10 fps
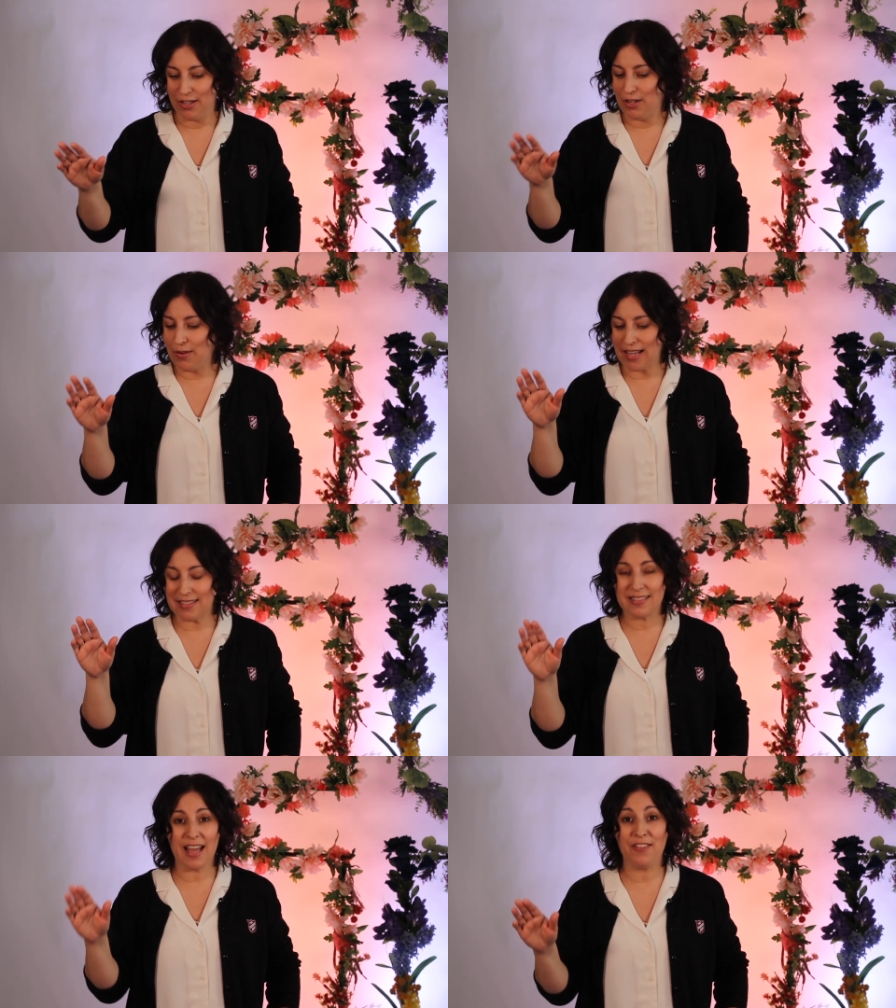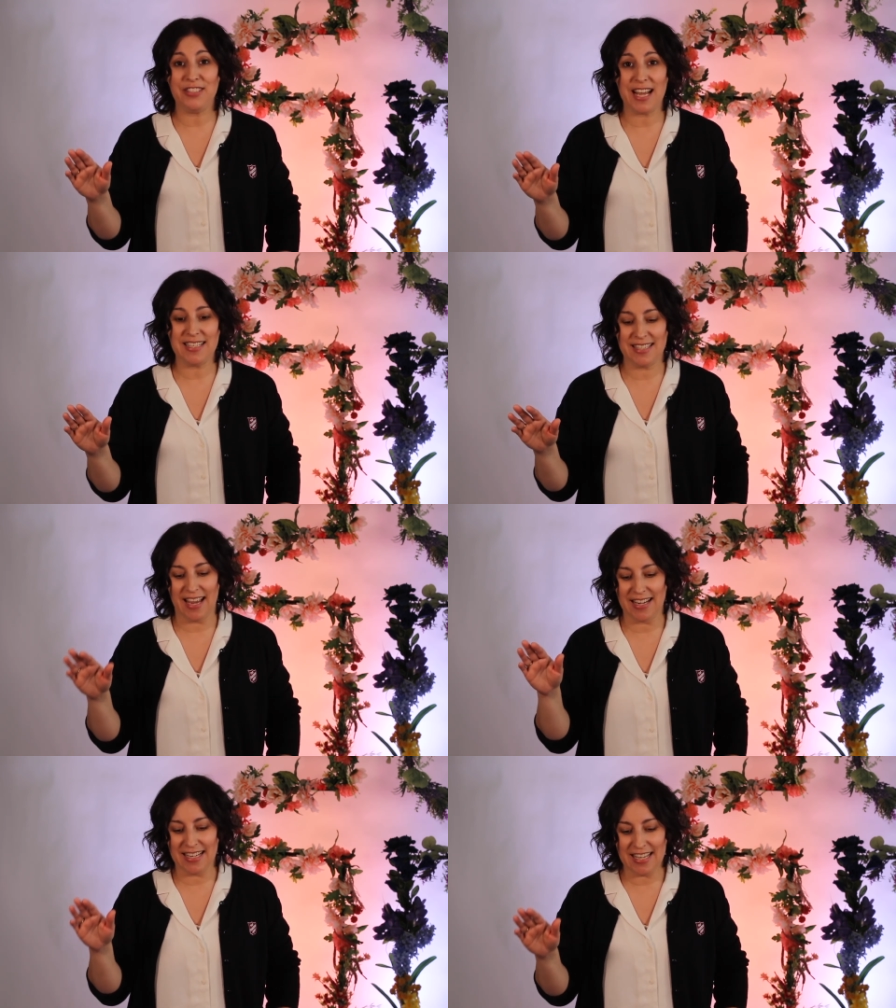who has loved us
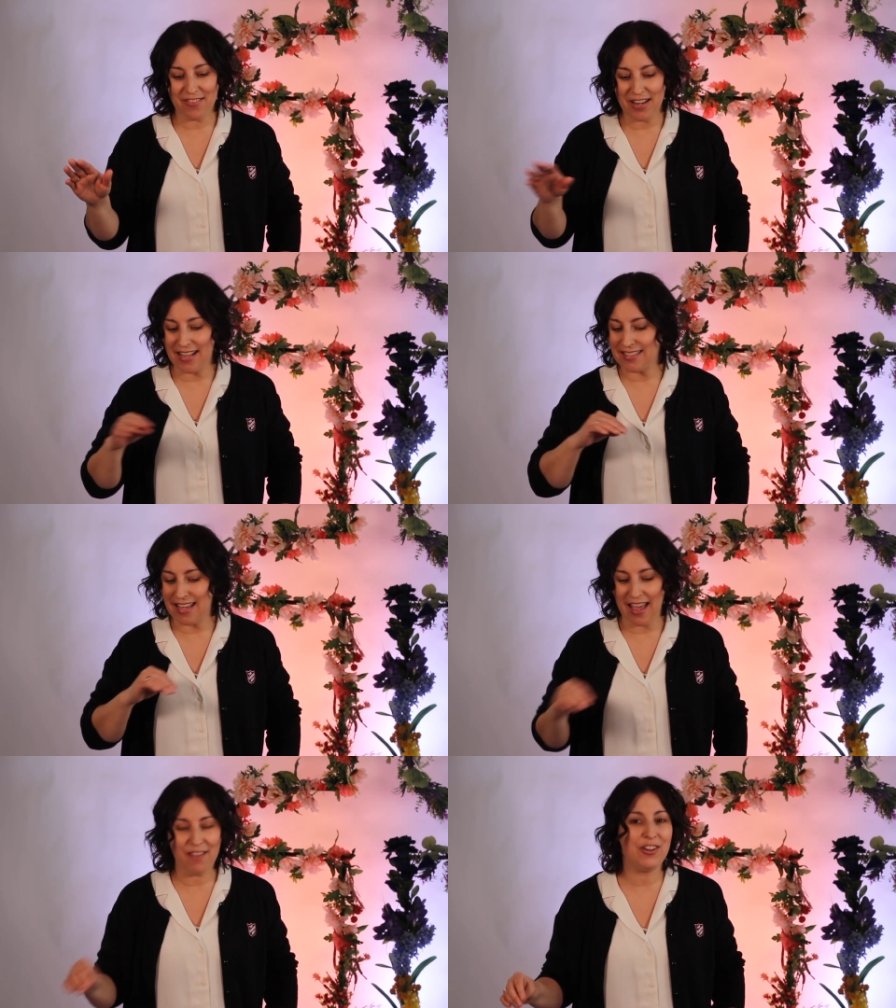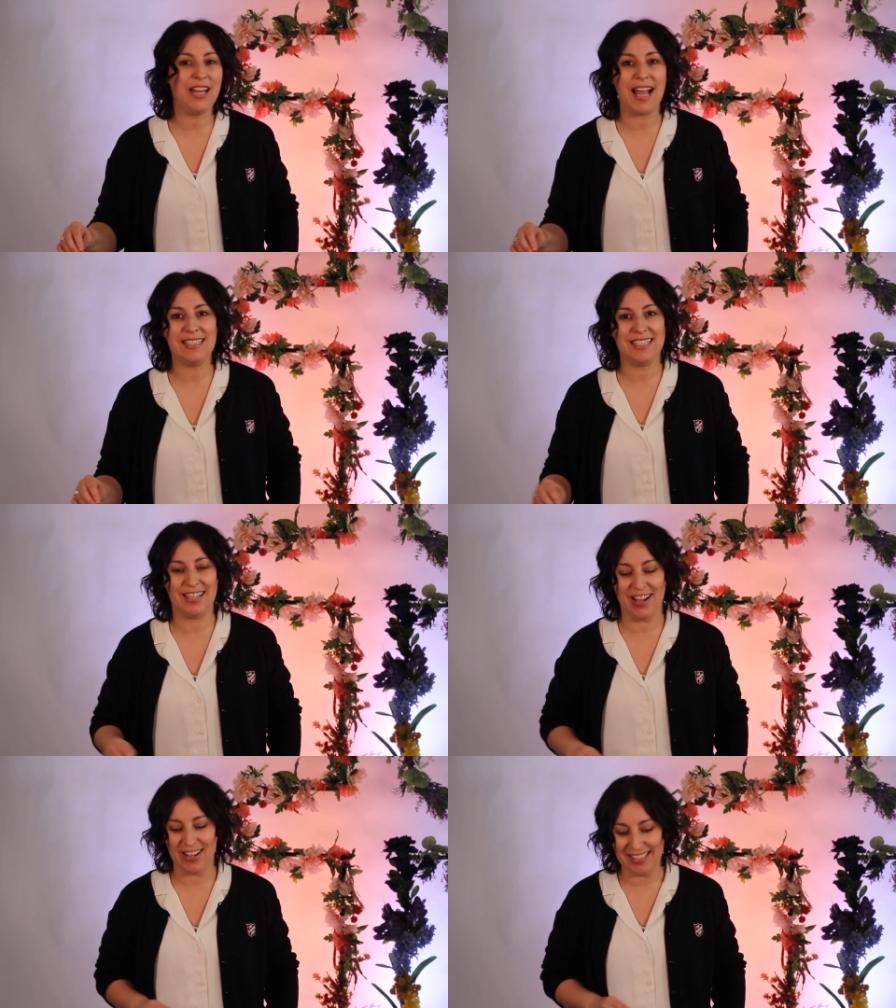and given us
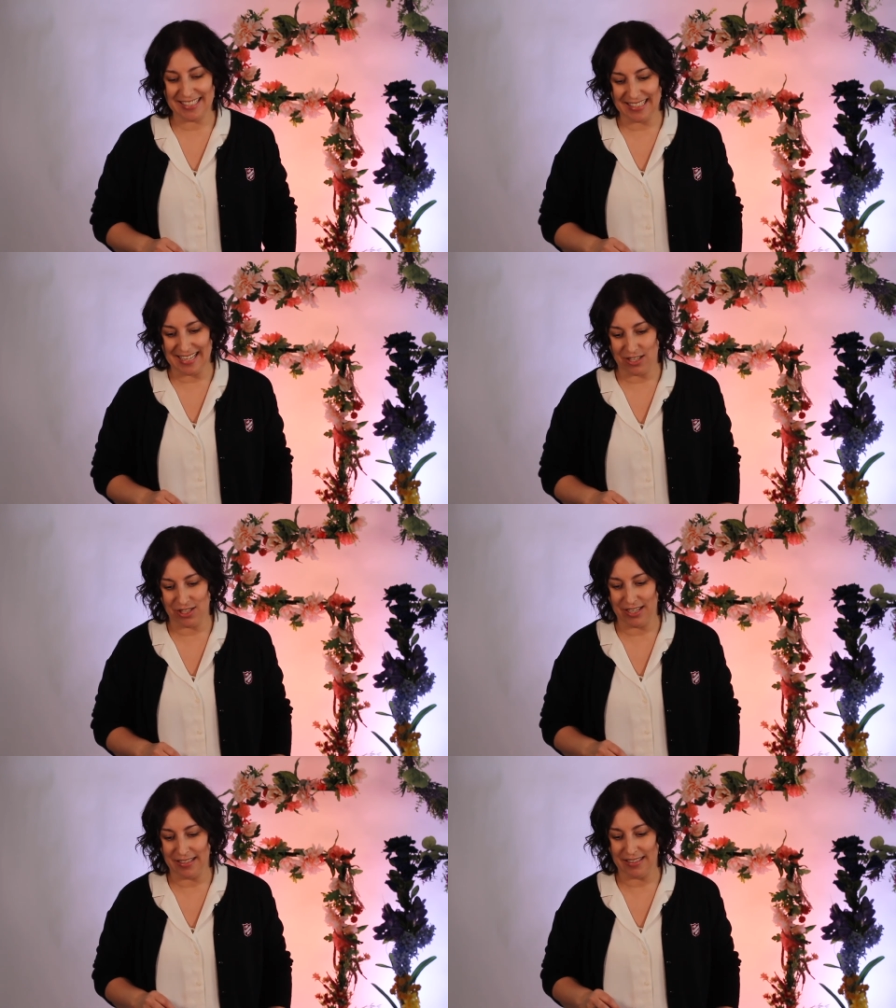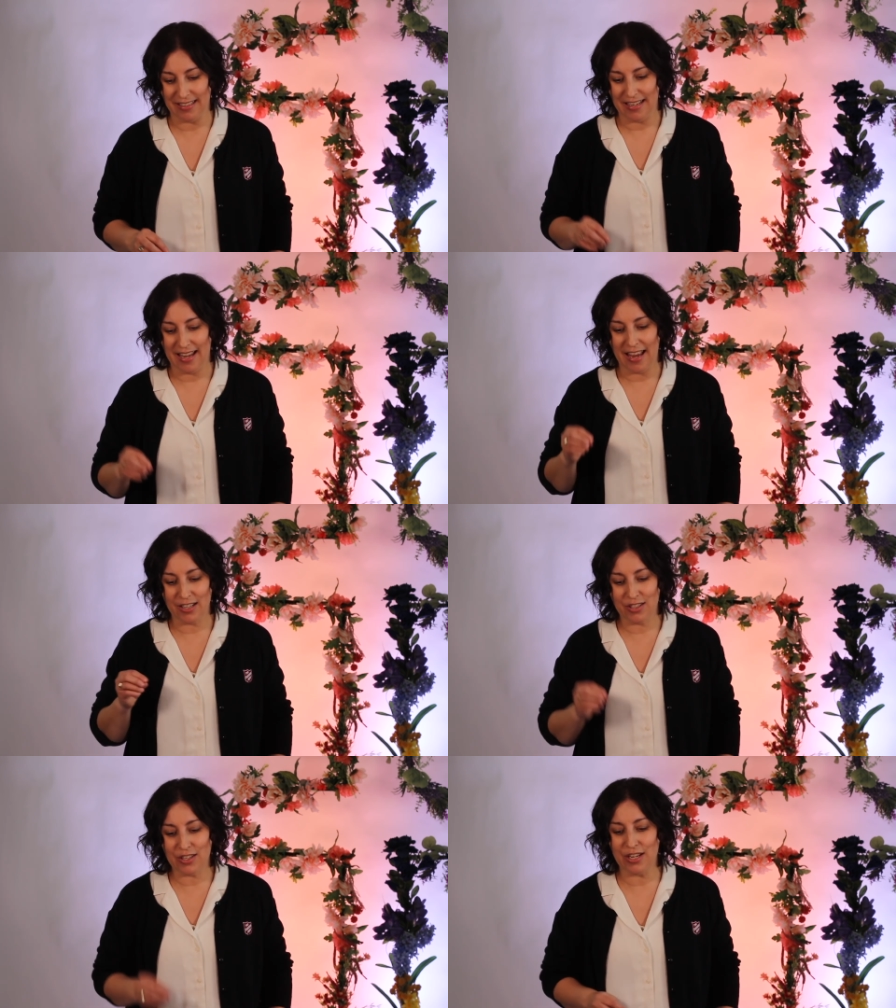everlasting consolation
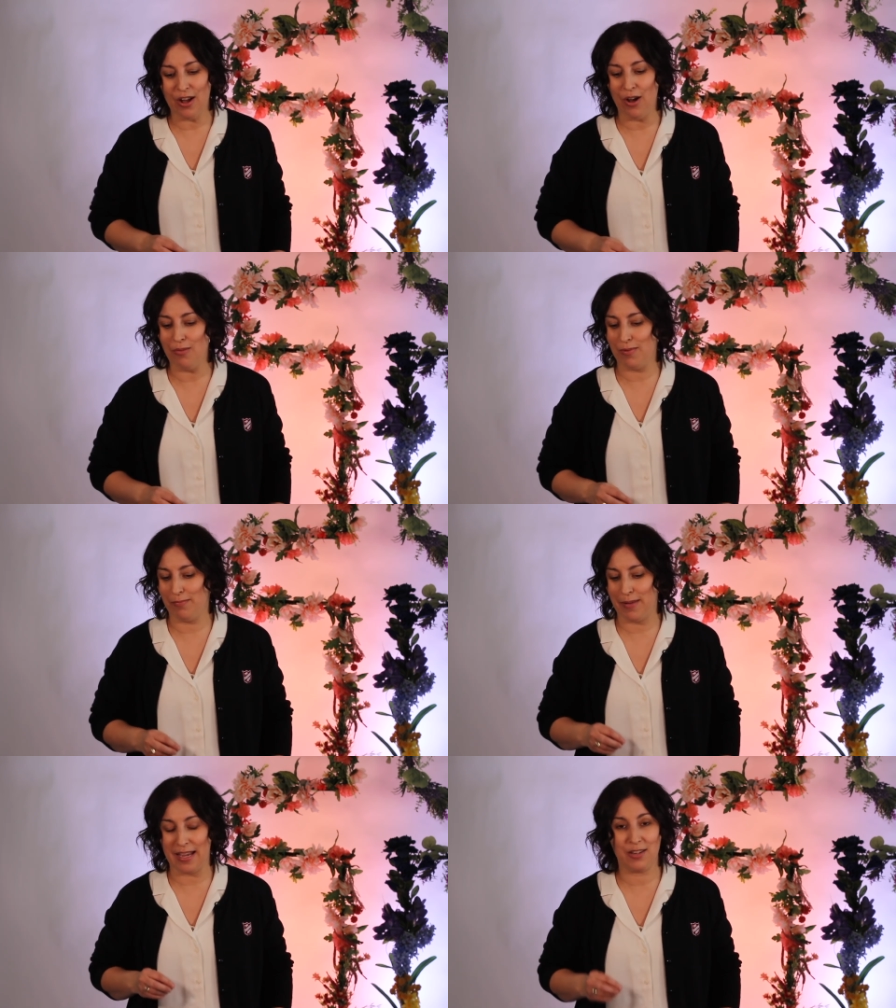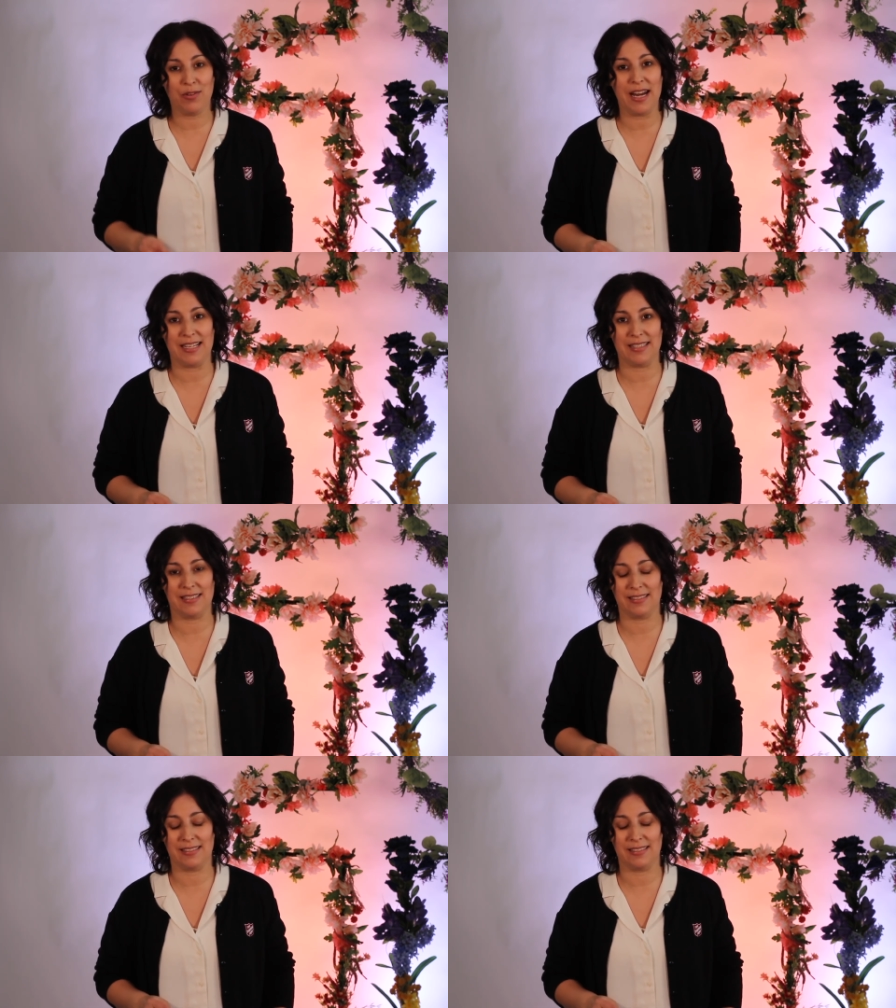and good hope by grace,